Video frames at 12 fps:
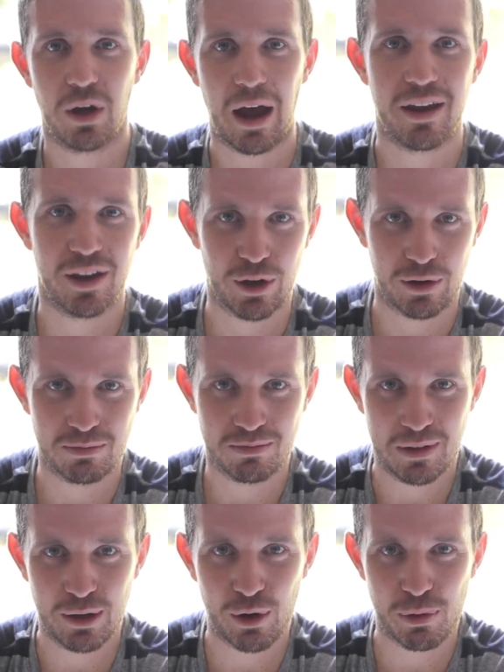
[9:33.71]
So how you doing?
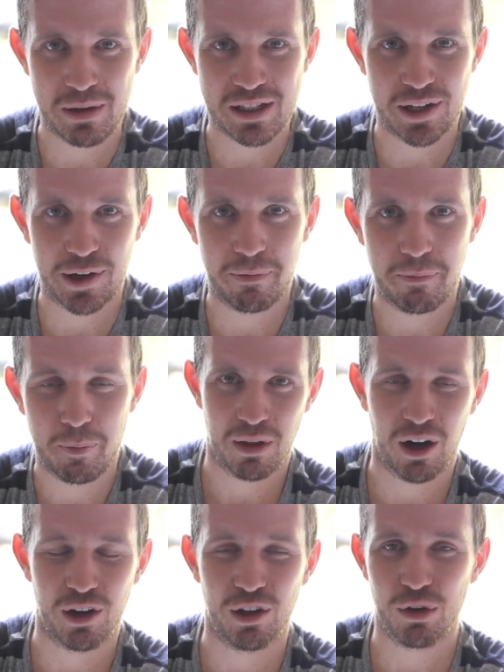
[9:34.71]
You with me still?
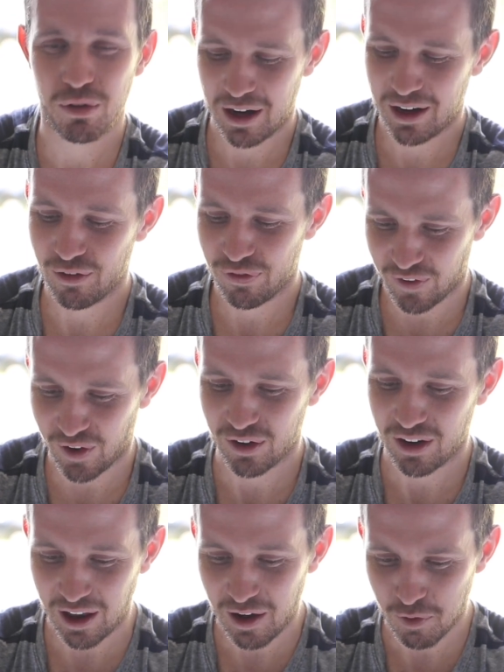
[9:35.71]
Are you ready to fall
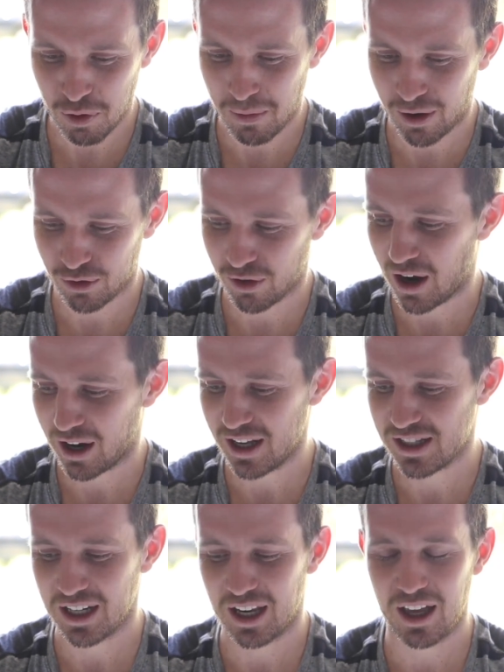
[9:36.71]
in love with model
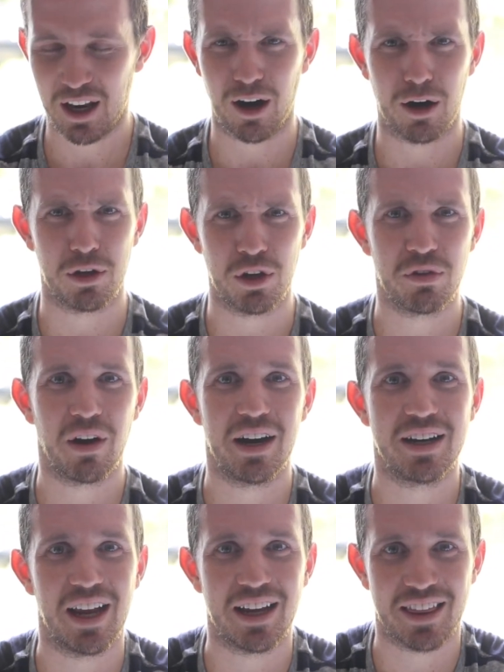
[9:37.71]
rockets again? Are you
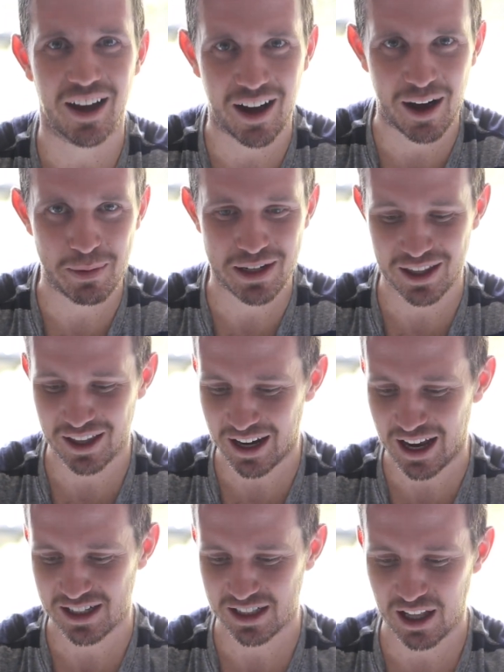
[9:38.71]
ready to take the hobby to the
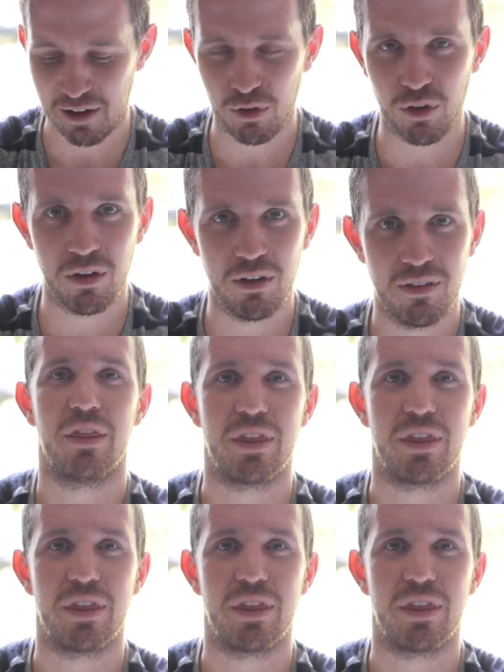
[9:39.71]
next level?